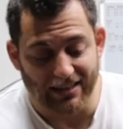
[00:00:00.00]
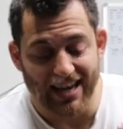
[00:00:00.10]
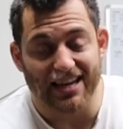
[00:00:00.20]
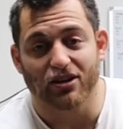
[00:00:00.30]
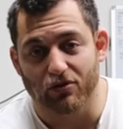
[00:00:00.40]

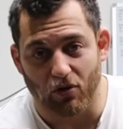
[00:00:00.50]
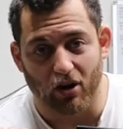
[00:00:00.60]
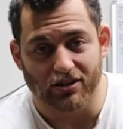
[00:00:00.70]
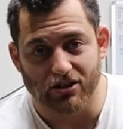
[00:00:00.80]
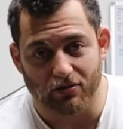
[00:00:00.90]
taking
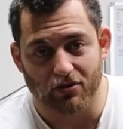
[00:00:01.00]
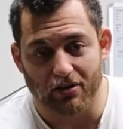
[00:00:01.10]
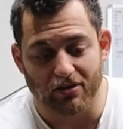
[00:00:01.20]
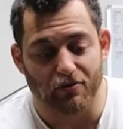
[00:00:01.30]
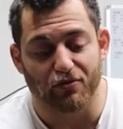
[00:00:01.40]
advantage of
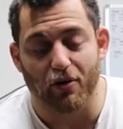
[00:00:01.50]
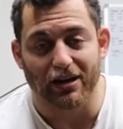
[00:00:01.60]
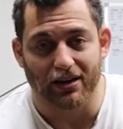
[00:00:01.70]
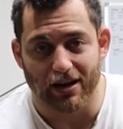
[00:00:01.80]
the very